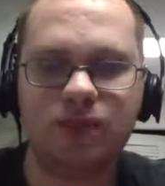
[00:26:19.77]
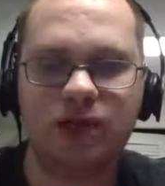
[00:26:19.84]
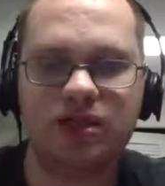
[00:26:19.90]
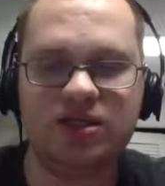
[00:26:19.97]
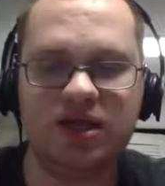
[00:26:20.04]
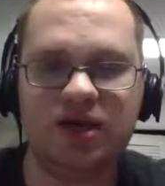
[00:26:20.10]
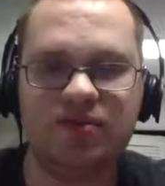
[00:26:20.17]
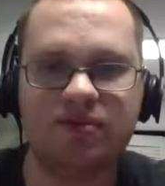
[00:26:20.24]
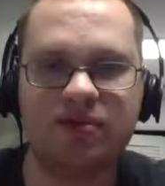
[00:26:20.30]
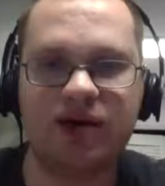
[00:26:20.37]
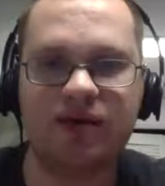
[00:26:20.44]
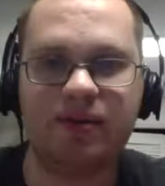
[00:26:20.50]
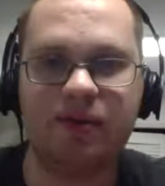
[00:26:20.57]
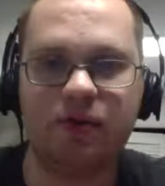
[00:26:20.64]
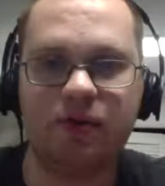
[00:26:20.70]
It's going to come down
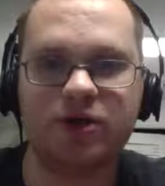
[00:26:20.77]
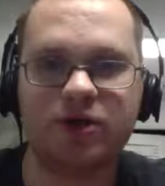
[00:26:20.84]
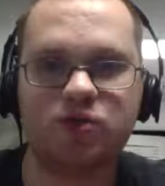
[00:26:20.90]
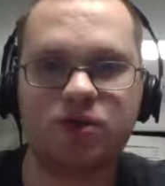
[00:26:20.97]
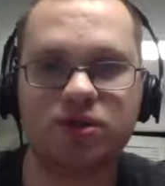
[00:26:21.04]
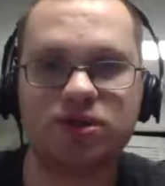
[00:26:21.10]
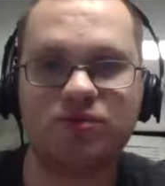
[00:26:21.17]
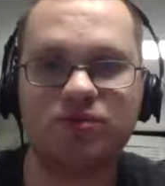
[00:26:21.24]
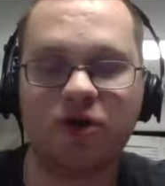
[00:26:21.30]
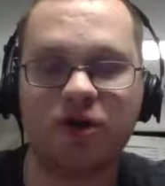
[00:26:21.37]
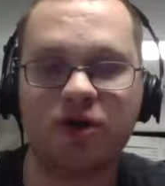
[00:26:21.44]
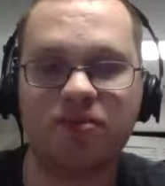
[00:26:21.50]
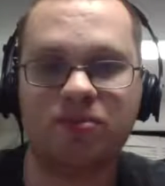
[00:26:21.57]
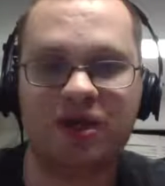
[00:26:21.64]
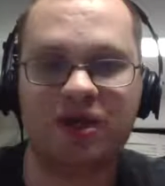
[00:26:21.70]
to which one's the more
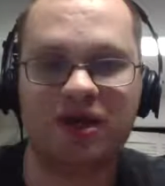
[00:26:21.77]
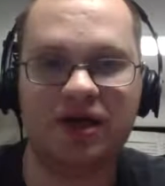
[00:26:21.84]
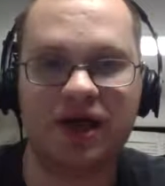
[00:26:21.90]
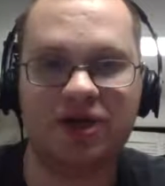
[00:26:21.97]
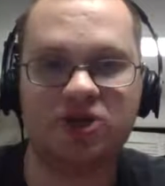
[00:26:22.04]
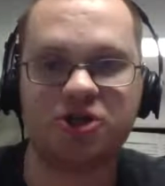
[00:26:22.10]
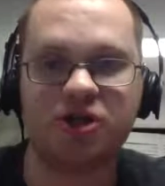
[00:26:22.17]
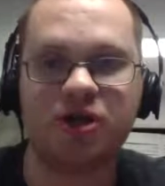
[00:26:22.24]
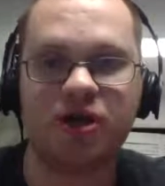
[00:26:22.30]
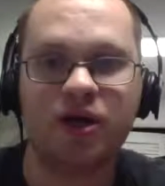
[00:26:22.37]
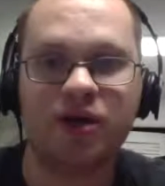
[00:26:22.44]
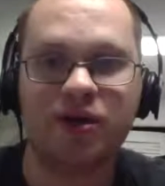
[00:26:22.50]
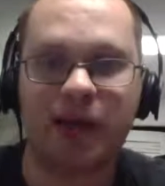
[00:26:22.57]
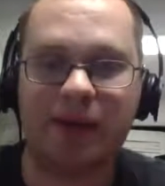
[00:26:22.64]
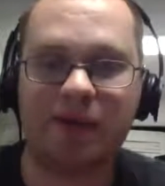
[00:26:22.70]
complete catcher.
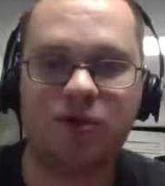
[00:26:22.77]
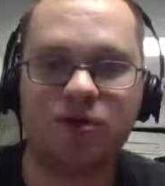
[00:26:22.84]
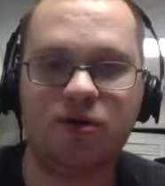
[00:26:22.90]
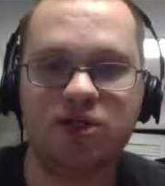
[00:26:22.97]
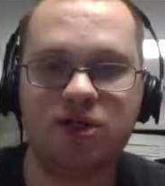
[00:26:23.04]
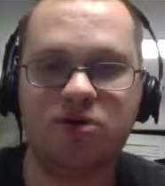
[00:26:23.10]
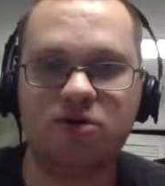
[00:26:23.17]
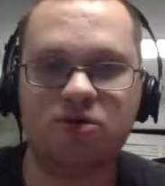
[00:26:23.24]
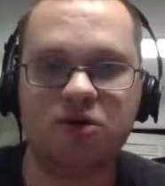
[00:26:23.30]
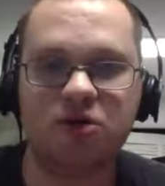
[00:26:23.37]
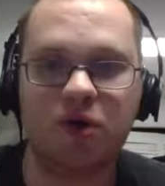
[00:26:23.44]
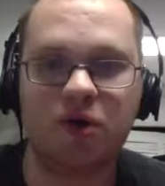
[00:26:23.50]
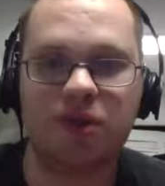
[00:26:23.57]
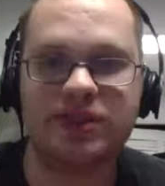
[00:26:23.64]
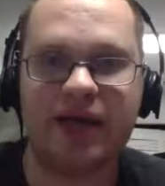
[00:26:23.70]
And with Jose Lobaton
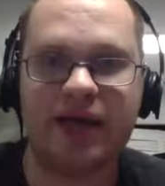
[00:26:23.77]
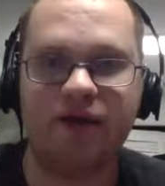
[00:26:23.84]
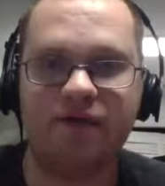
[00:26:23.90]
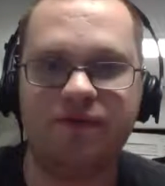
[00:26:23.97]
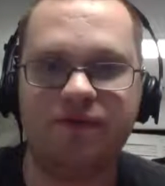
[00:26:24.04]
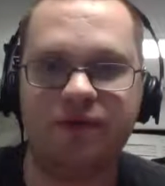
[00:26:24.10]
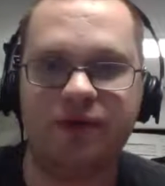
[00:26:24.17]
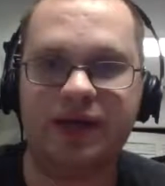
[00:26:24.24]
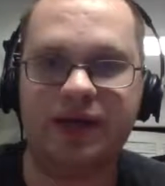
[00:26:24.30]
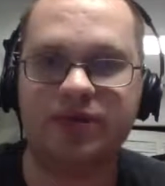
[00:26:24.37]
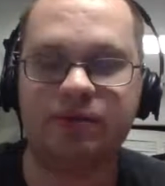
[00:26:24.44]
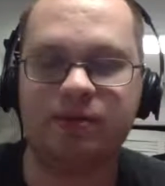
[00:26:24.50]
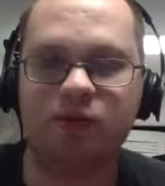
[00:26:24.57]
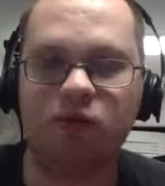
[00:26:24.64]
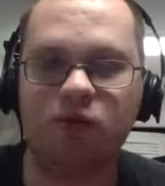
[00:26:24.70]
at least out a few days,
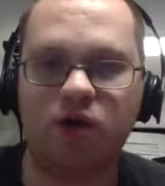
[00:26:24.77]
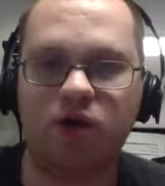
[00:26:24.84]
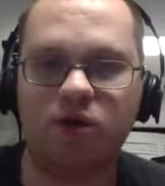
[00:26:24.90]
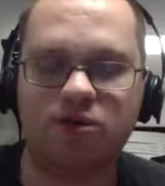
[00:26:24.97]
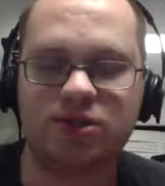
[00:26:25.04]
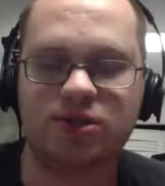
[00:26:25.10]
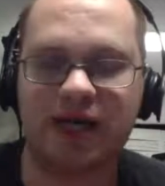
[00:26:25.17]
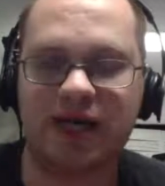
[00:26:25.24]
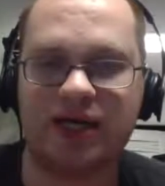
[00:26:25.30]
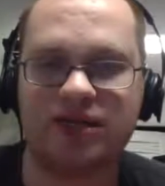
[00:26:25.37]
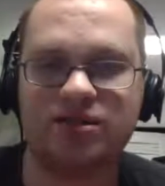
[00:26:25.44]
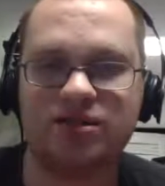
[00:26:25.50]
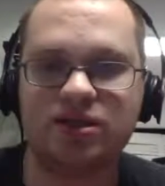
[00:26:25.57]
maybe one of those guys